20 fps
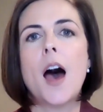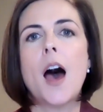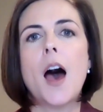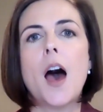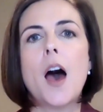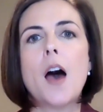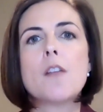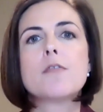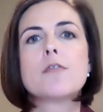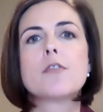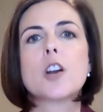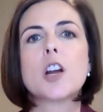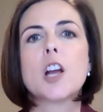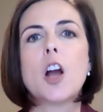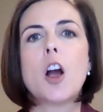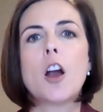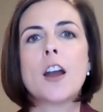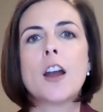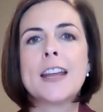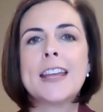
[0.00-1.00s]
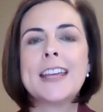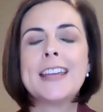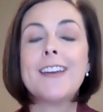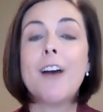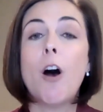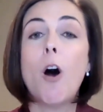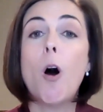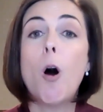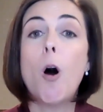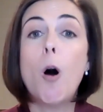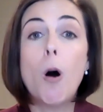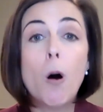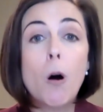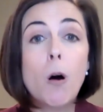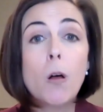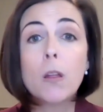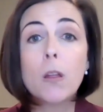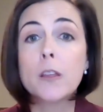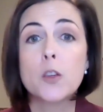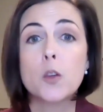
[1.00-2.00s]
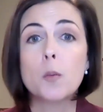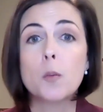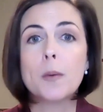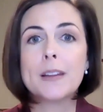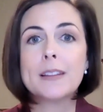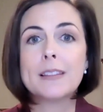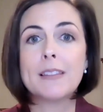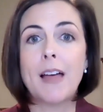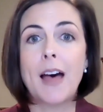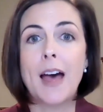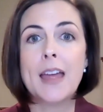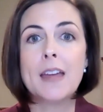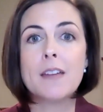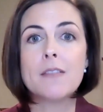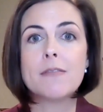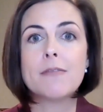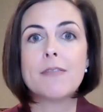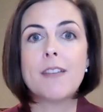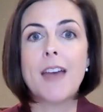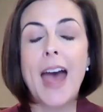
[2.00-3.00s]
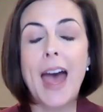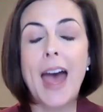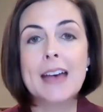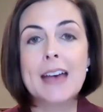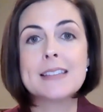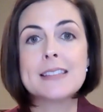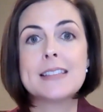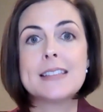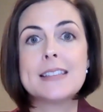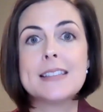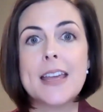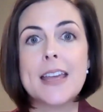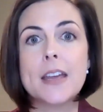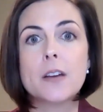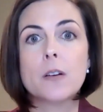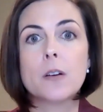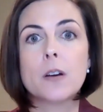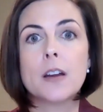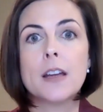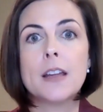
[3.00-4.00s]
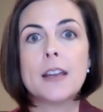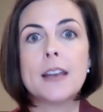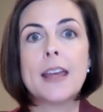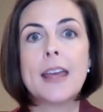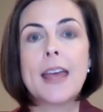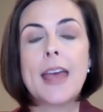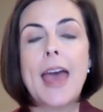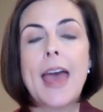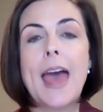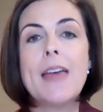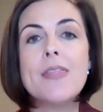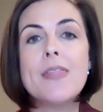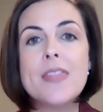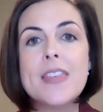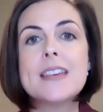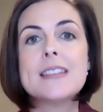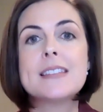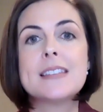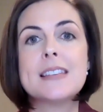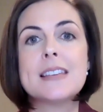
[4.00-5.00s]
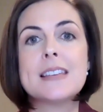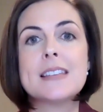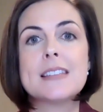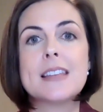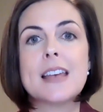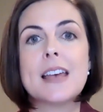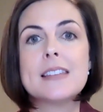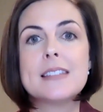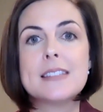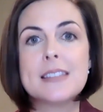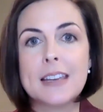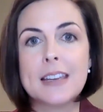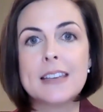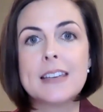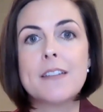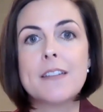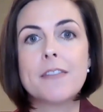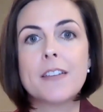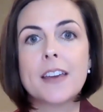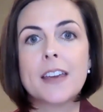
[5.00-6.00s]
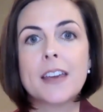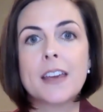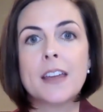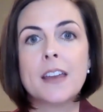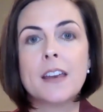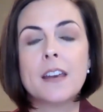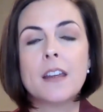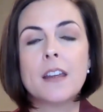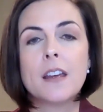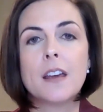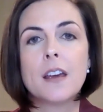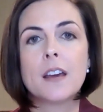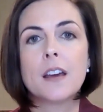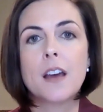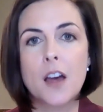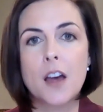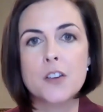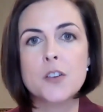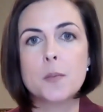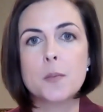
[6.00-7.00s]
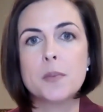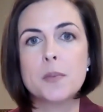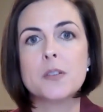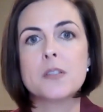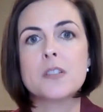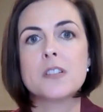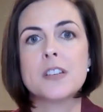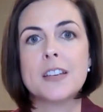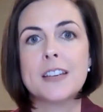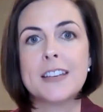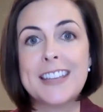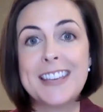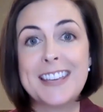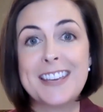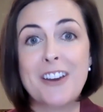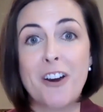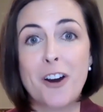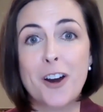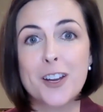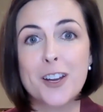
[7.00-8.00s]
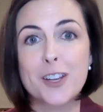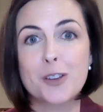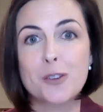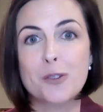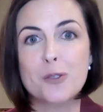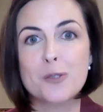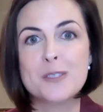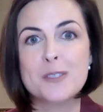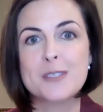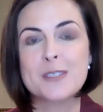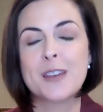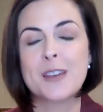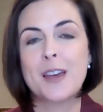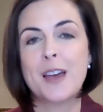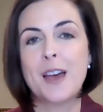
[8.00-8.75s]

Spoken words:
of regarding all human life as sacred. And this is a significant contribution, he argues,